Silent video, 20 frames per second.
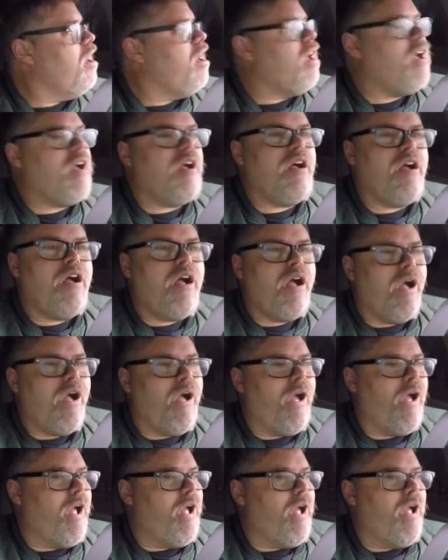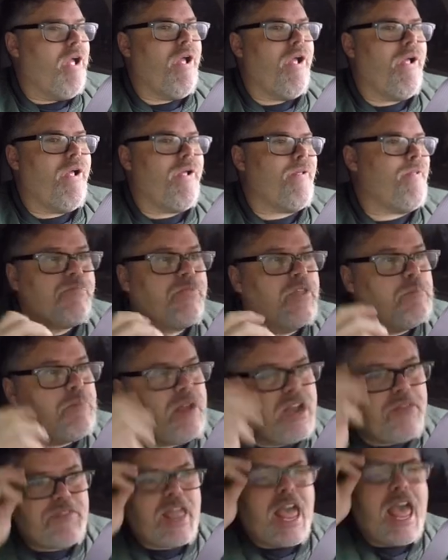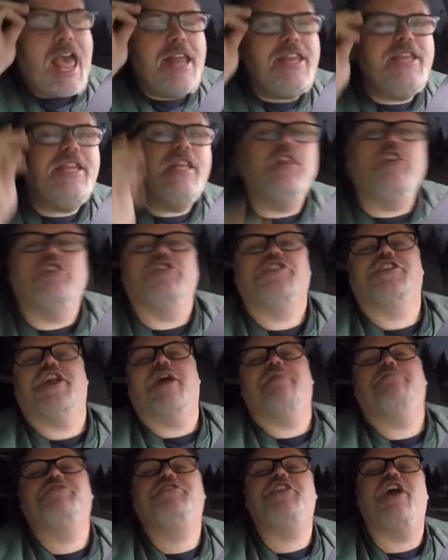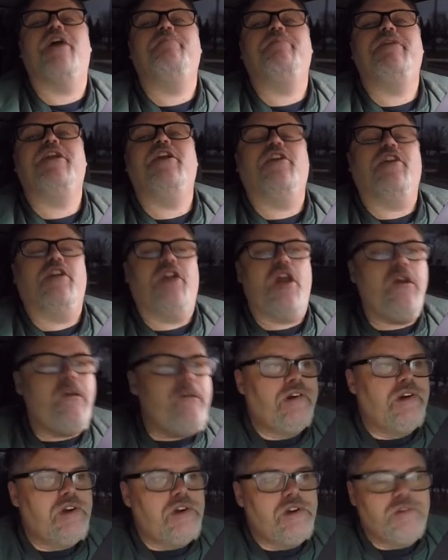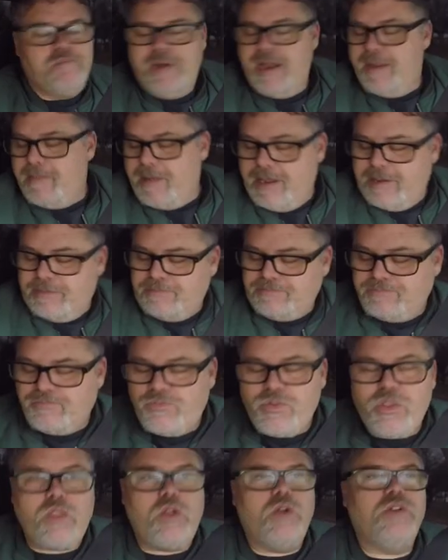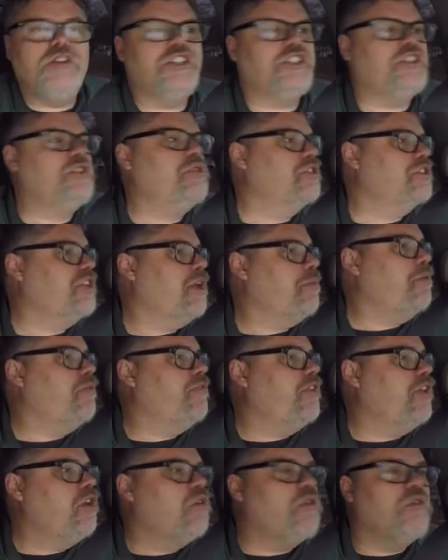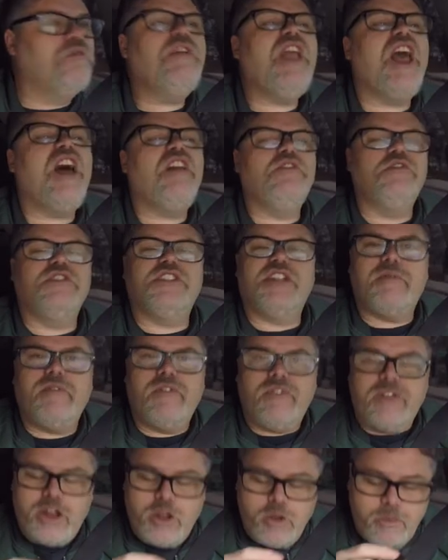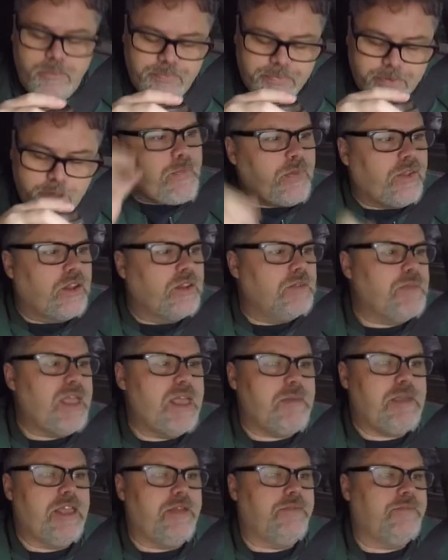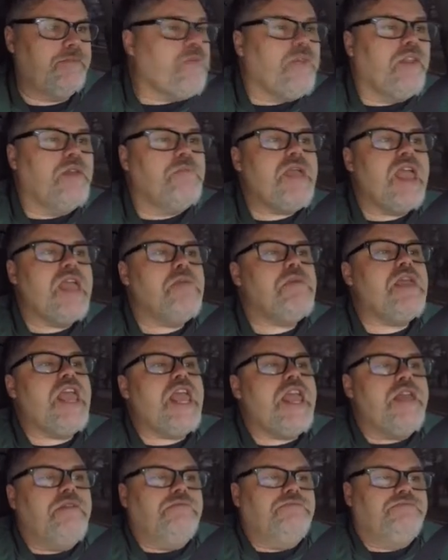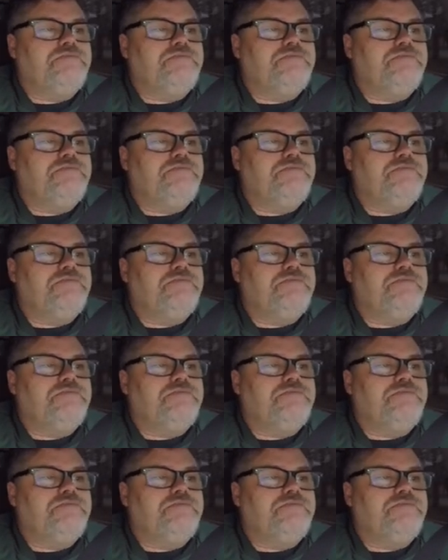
Ah! Might have to add you a little something here. Maybe. We'll just do a separate video. Yeah, I'll do a separate video. Maybe. Maybe!